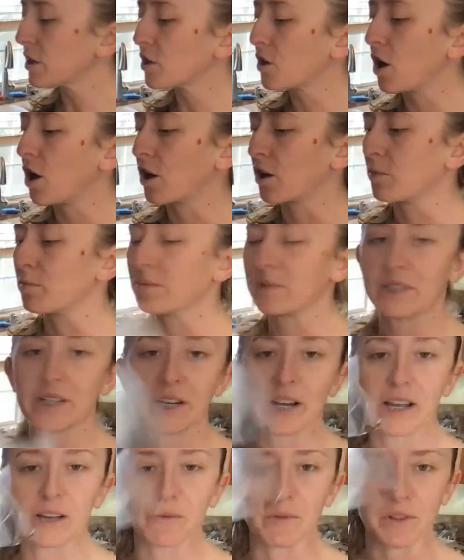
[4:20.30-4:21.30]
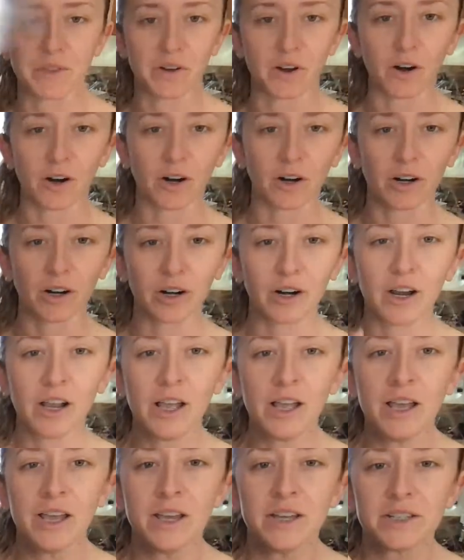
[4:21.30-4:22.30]
carb today with our
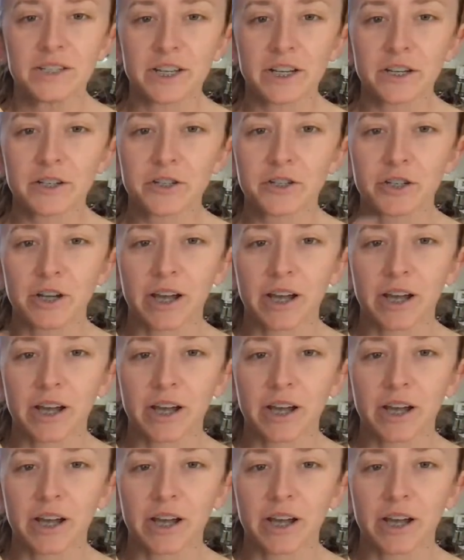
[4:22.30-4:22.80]
dish.